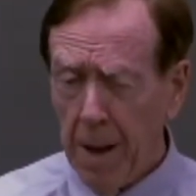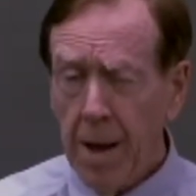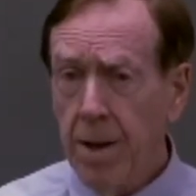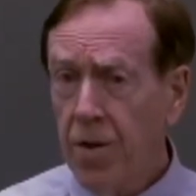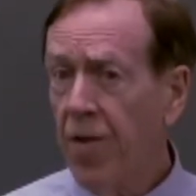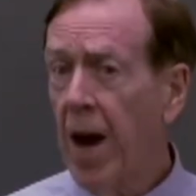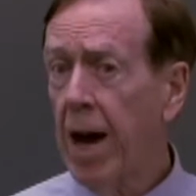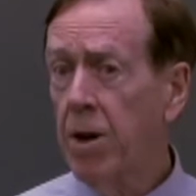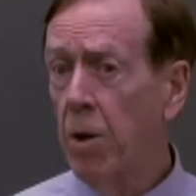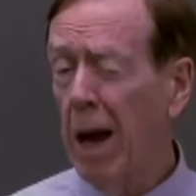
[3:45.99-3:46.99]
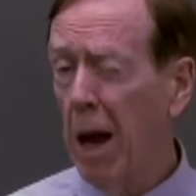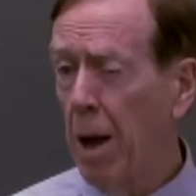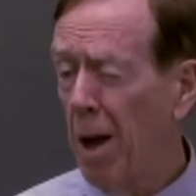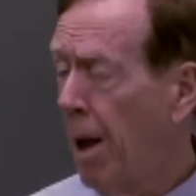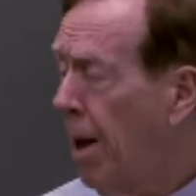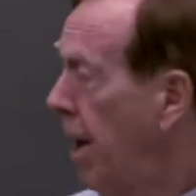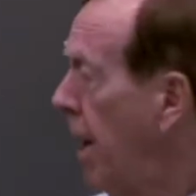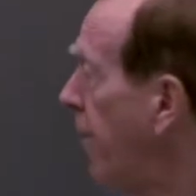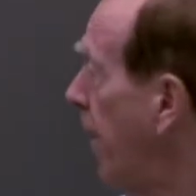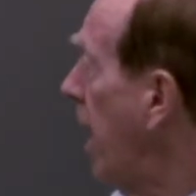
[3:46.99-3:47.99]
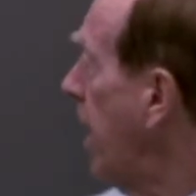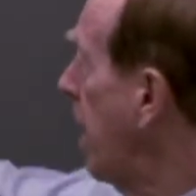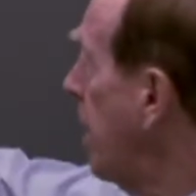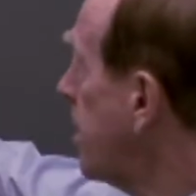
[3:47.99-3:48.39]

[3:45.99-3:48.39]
is factoring. If I can